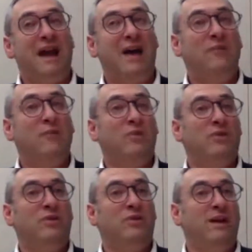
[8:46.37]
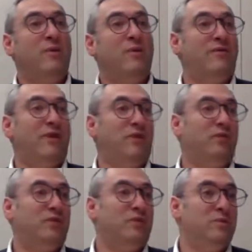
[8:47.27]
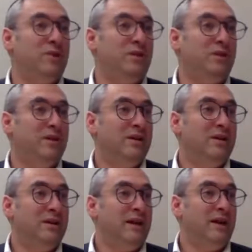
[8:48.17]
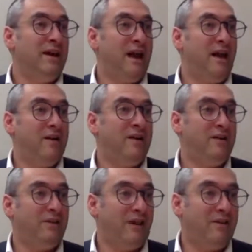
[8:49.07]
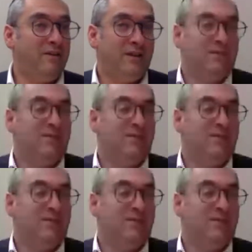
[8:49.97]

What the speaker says: God would take away Pharaoh's free will and harden his heart?